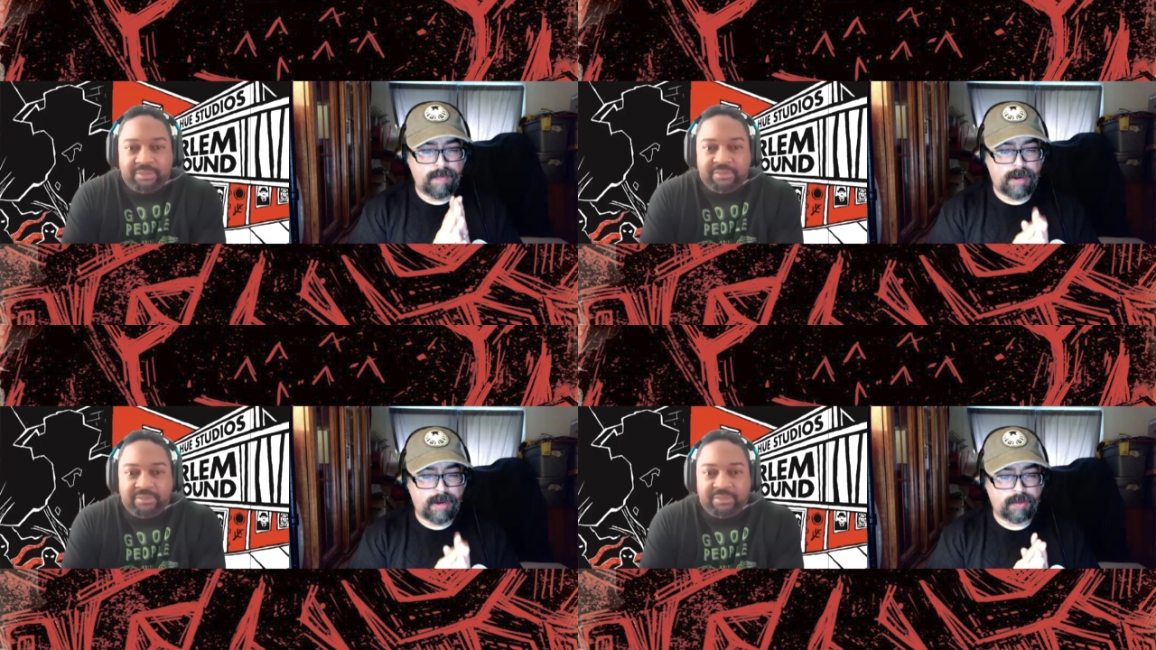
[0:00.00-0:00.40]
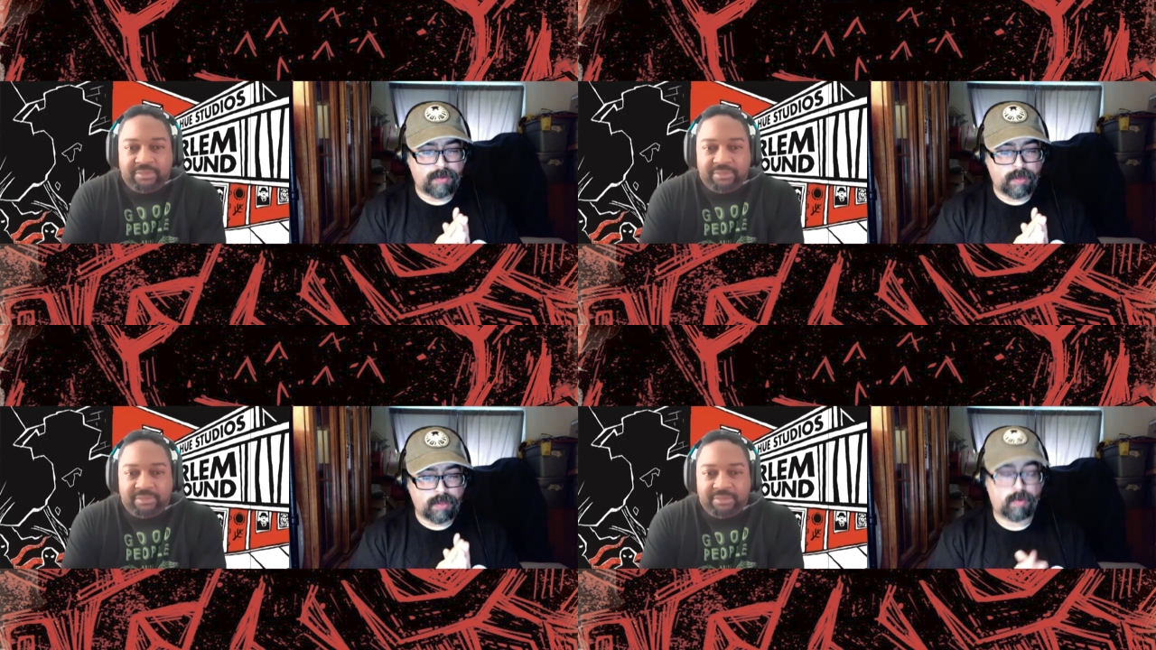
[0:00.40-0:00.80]
Speaker 1: master
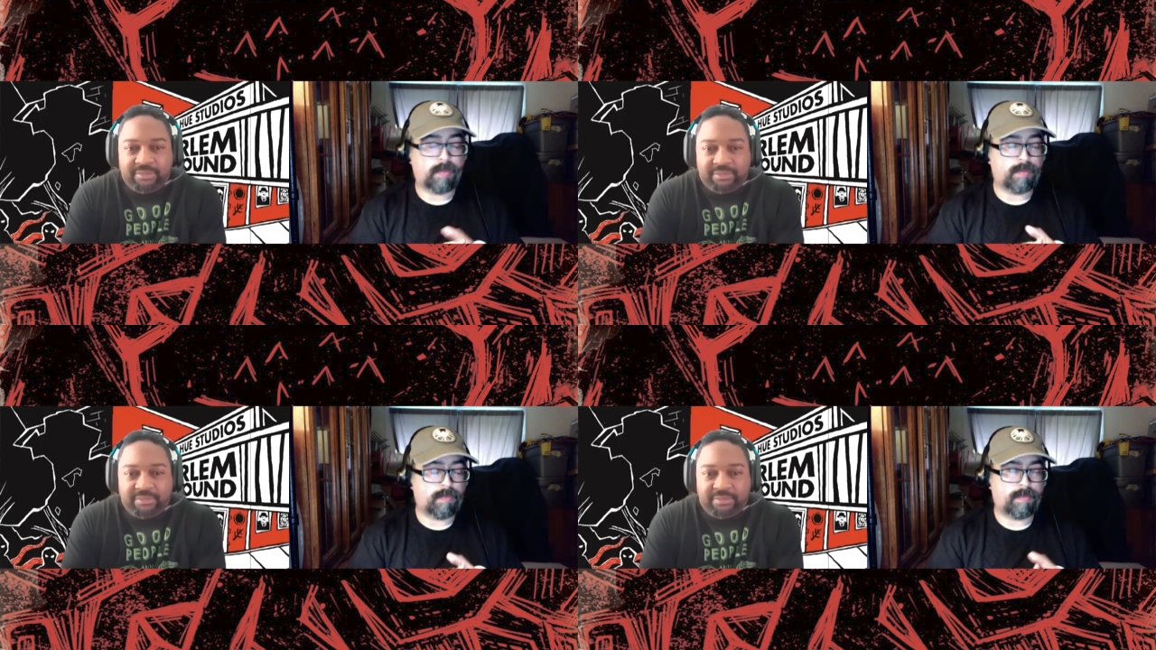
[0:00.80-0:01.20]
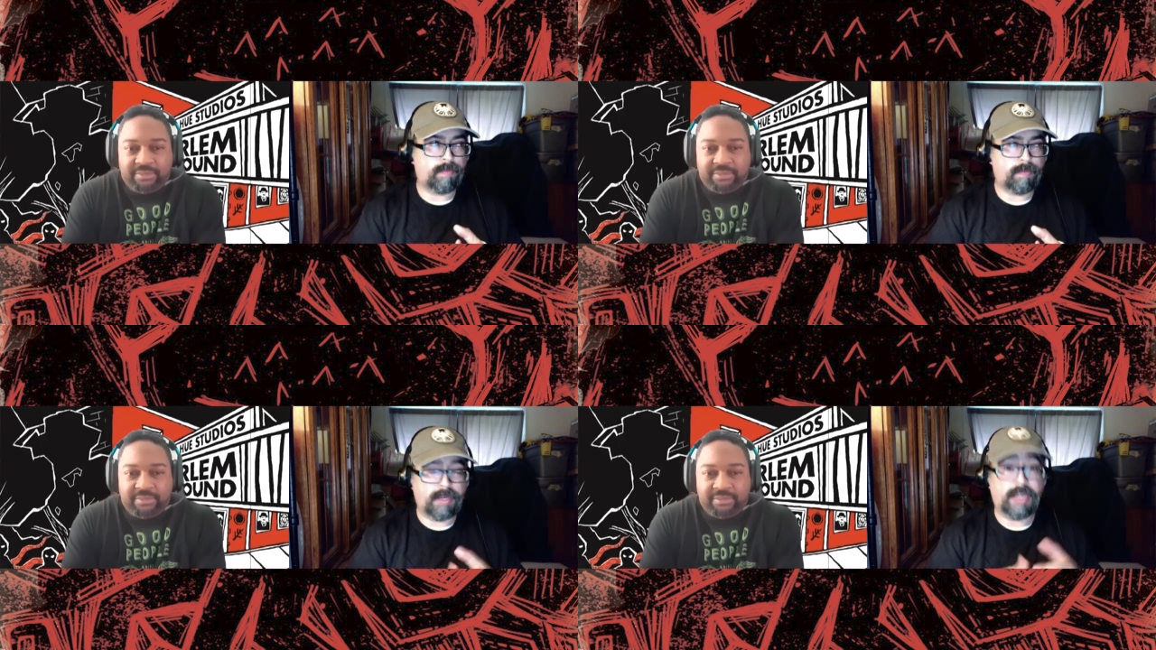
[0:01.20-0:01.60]
this or
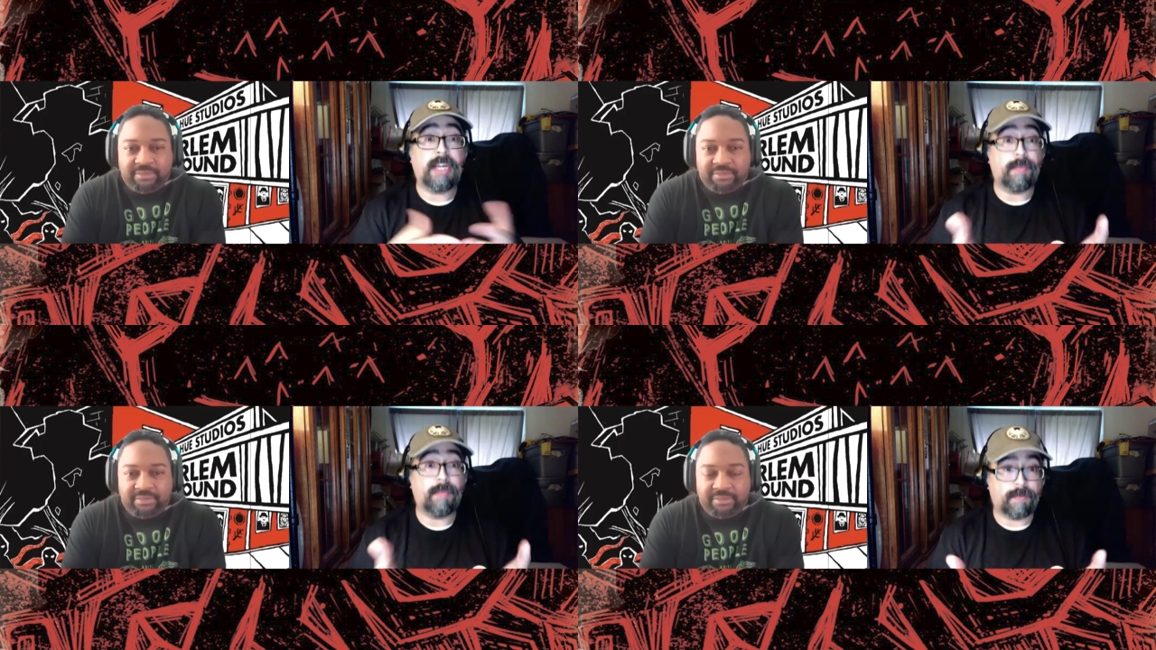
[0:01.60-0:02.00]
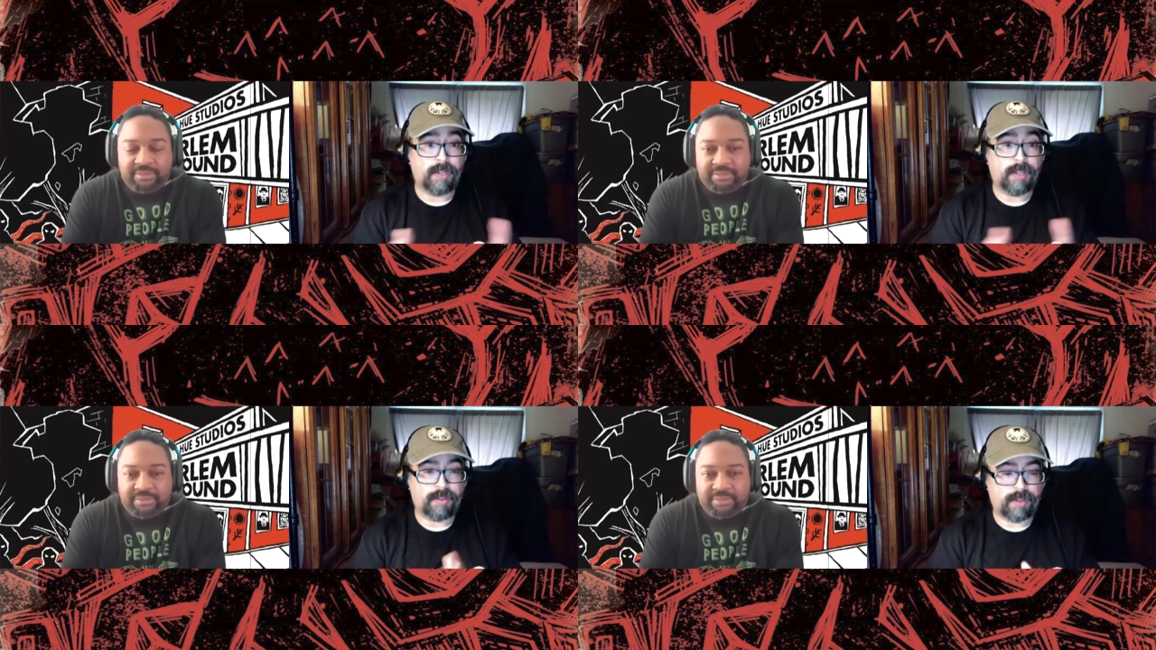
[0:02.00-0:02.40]
be a keeper for
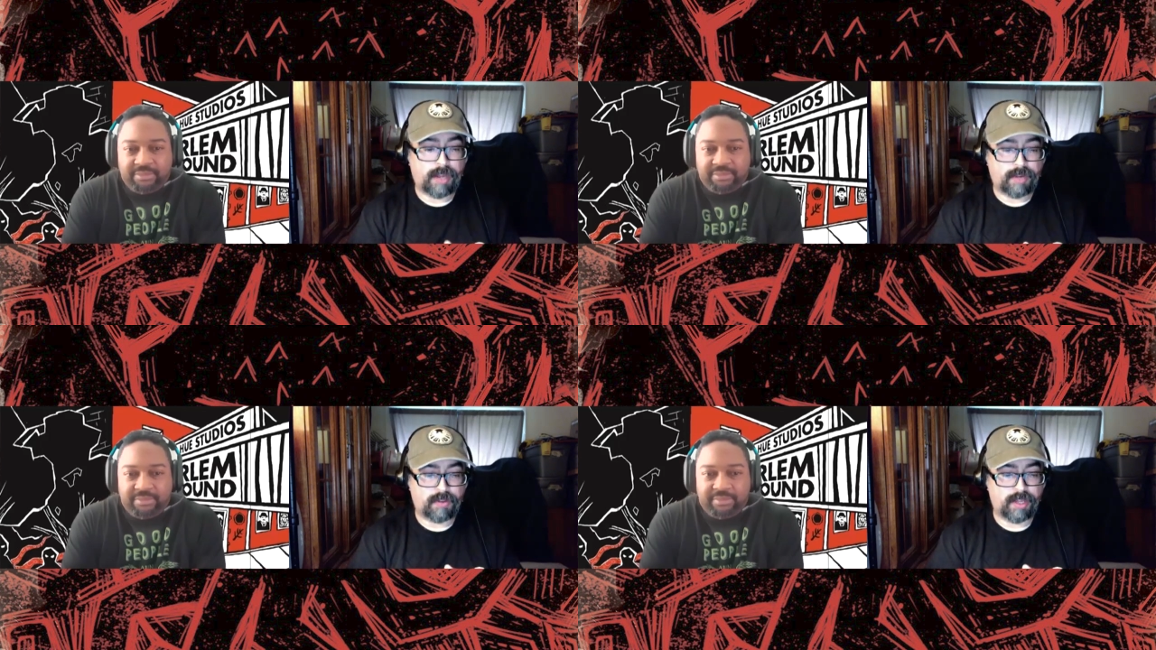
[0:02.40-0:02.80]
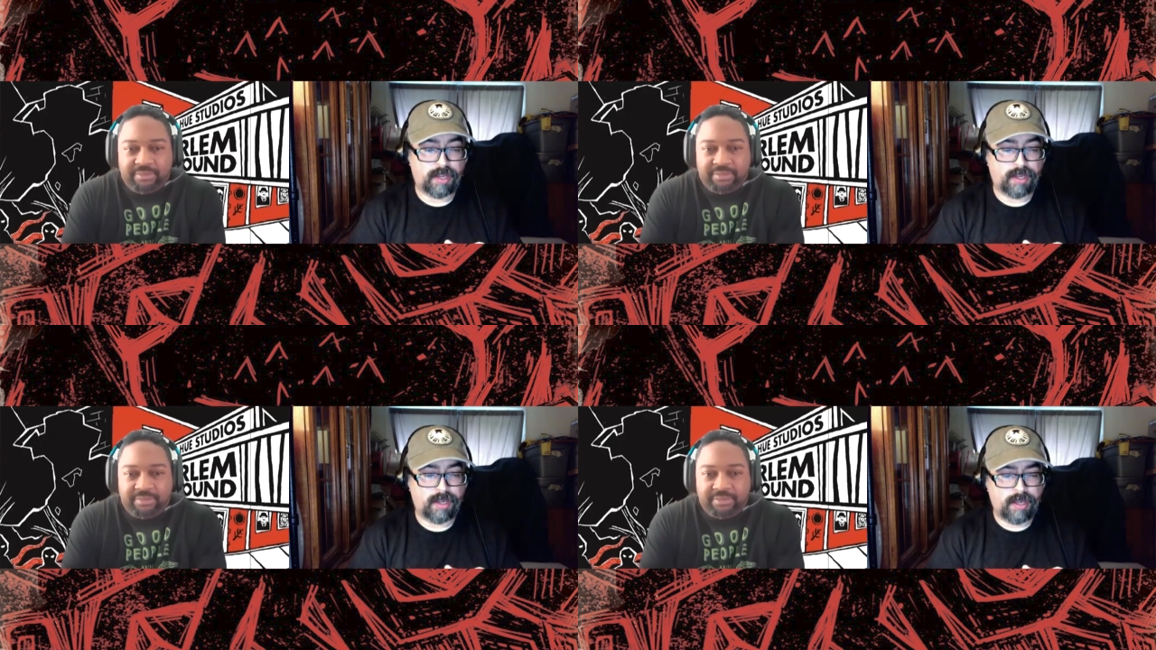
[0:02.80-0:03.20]
this, I should
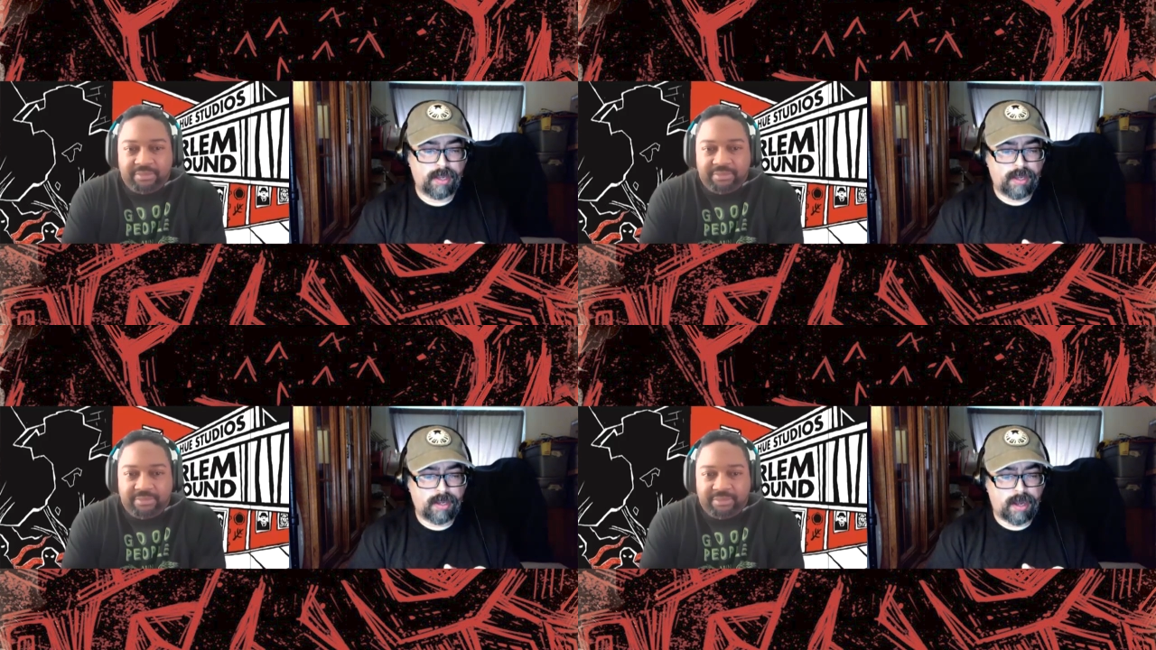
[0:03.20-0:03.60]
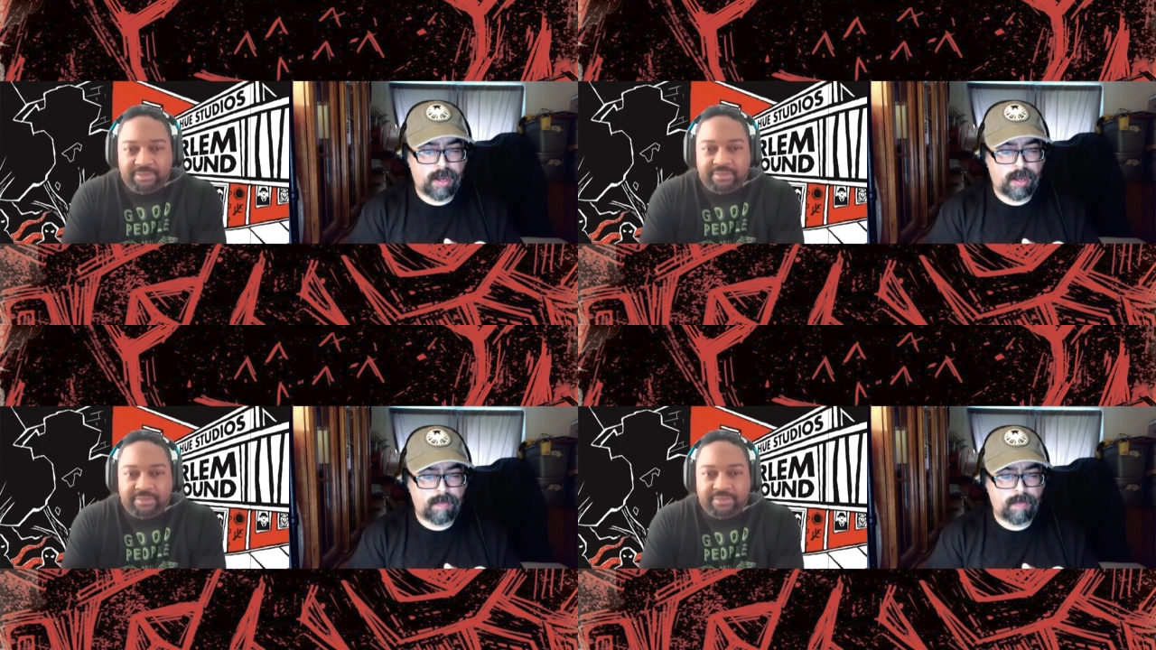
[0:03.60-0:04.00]
say.
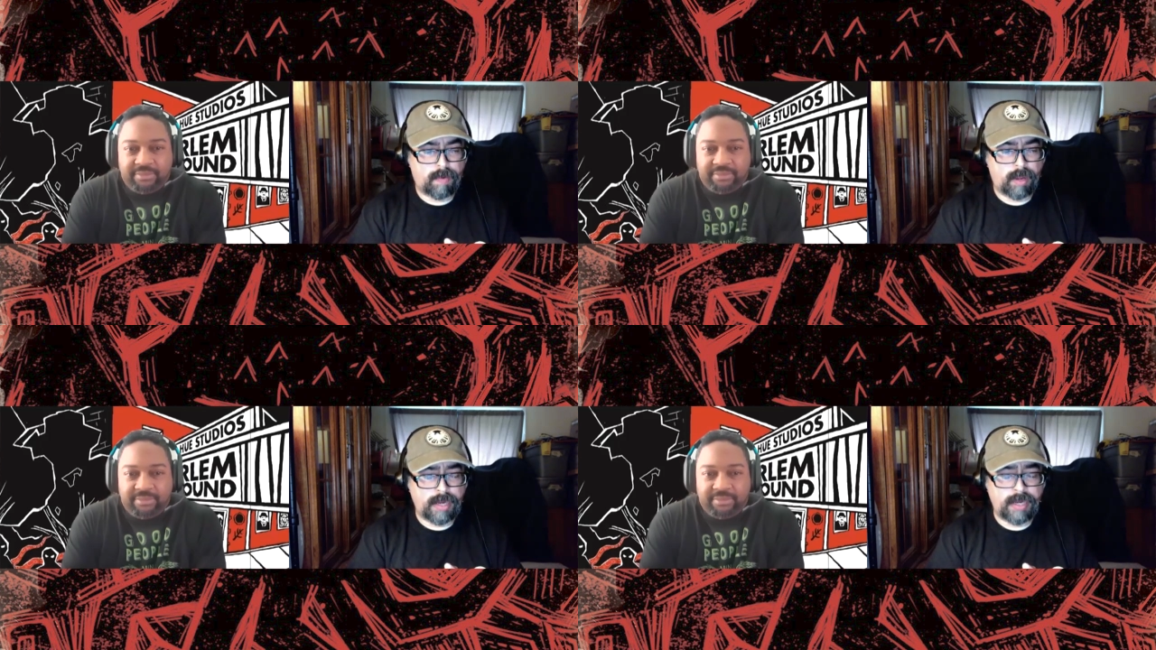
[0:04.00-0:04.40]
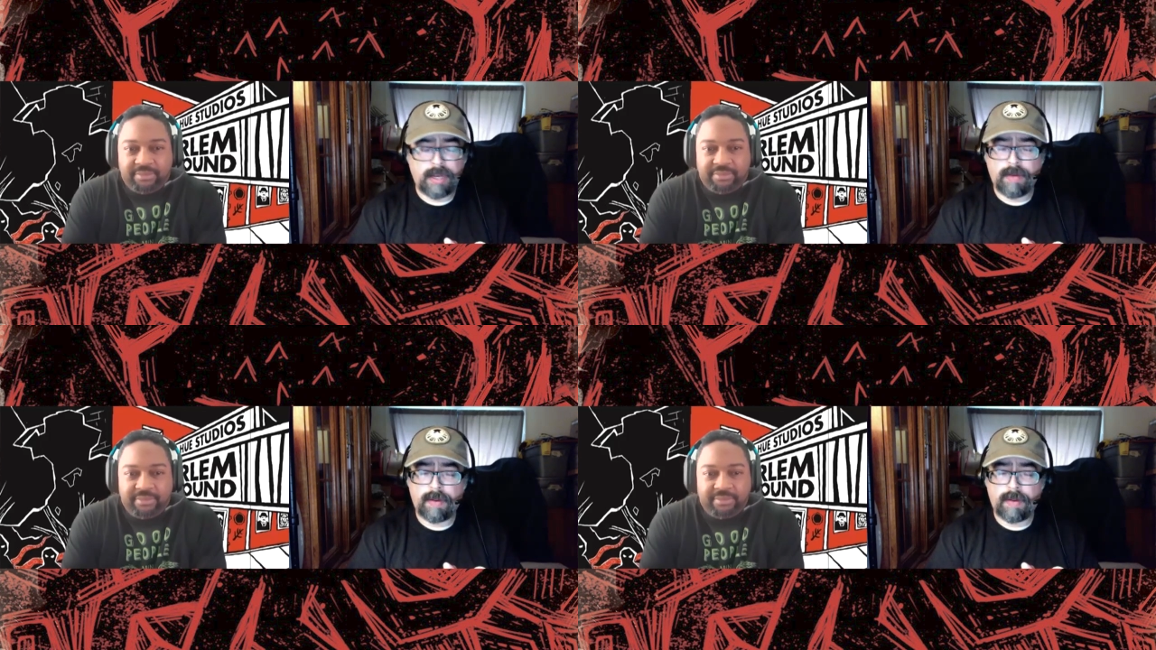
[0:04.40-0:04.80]
Um,
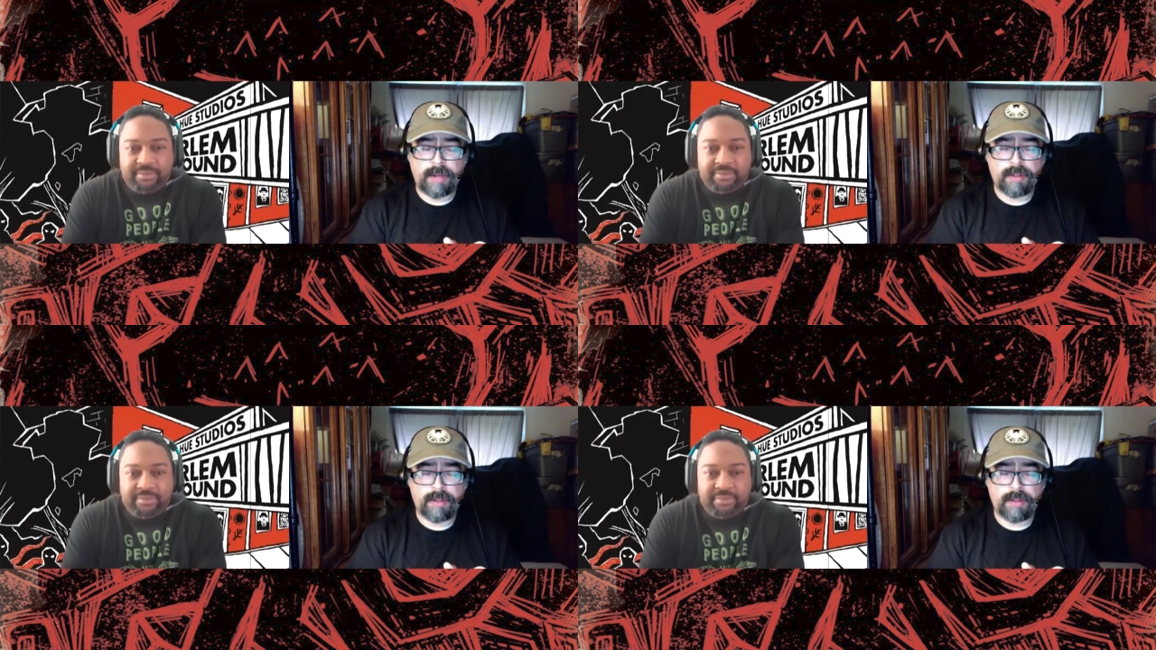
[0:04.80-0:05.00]
any advice